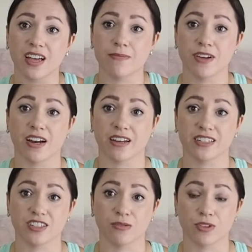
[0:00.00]
I'm not
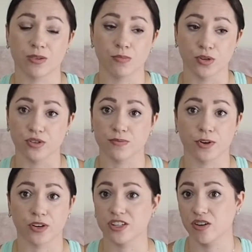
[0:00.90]
dealing with the bruised,
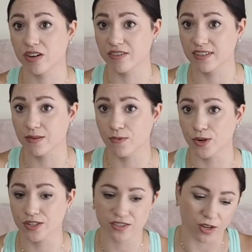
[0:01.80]
broken toenails anymore.
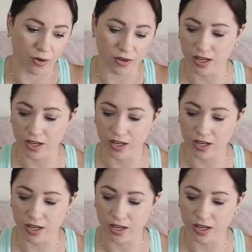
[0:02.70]
So,